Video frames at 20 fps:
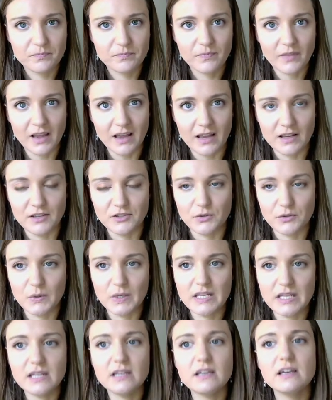Okay, so
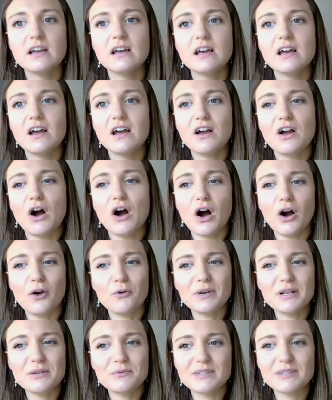he
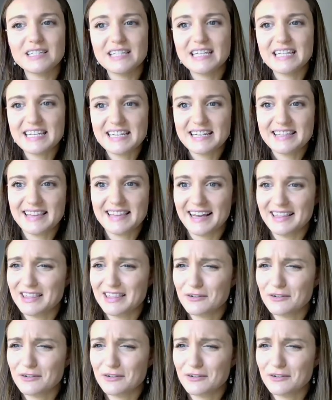already was thinking that